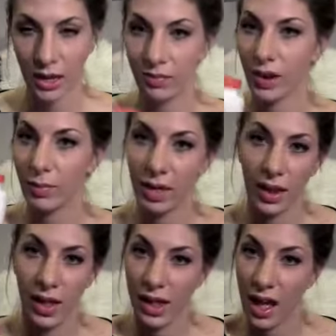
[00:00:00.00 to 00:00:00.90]
And vitamin
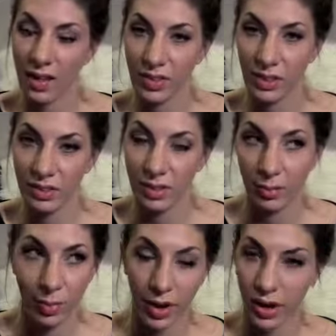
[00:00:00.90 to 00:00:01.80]
A,
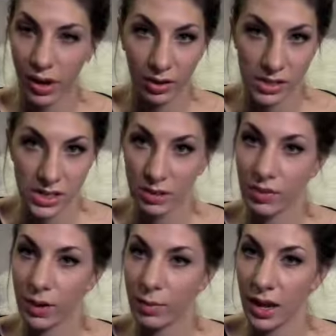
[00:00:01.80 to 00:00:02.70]
obviously, beta carotene
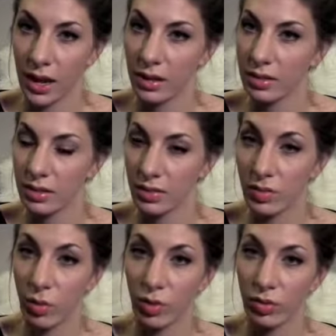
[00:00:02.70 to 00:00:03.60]
and vitamin A is the
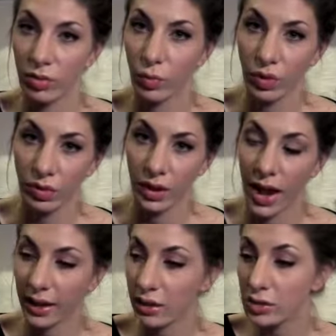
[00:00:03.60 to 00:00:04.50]
source of what's in
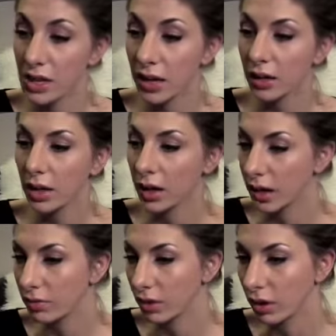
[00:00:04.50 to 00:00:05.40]
Accutane, and
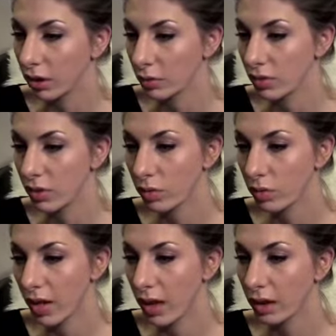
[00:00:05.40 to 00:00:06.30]
I had very good
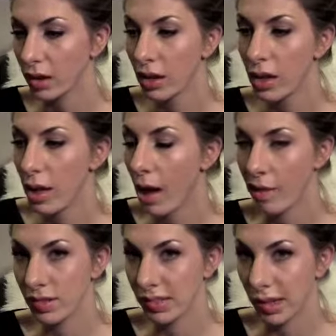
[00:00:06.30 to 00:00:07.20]
results with that.
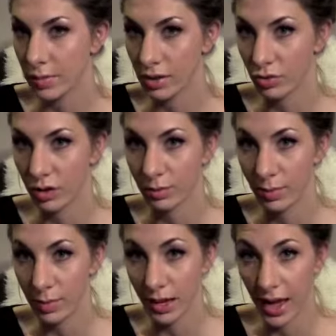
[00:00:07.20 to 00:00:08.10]
Obviously, I'm not trying to
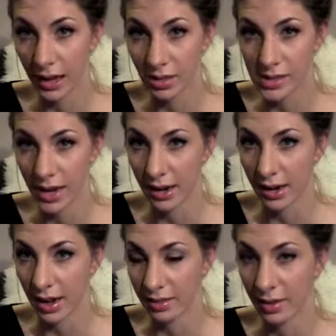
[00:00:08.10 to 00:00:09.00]
mimic
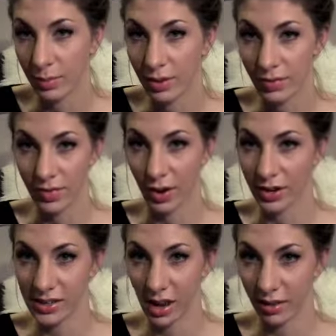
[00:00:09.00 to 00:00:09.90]
Accutane, as it can be
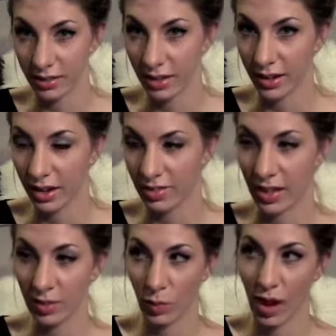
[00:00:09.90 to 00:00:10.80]
very toxic,
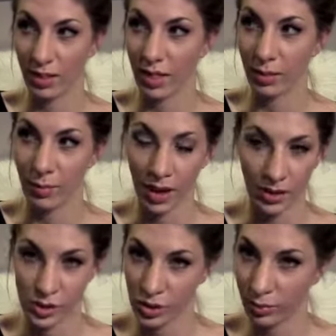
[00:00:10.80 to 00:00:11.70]
and that's why they
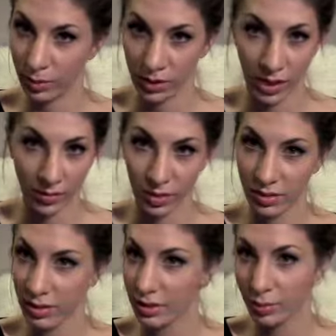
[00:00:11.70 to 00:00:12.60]
monitor your blood
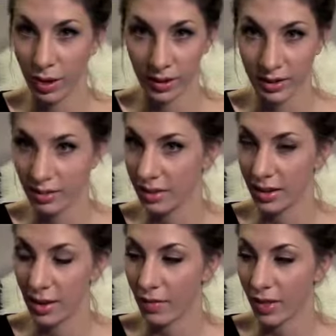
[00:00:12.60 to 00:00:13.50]
levels and
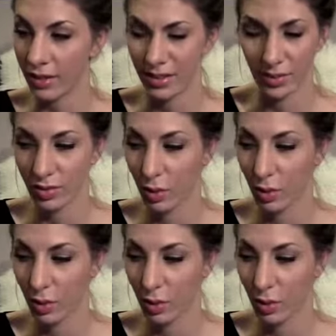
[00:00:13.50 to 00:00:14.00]
pregnancy and all that stuff.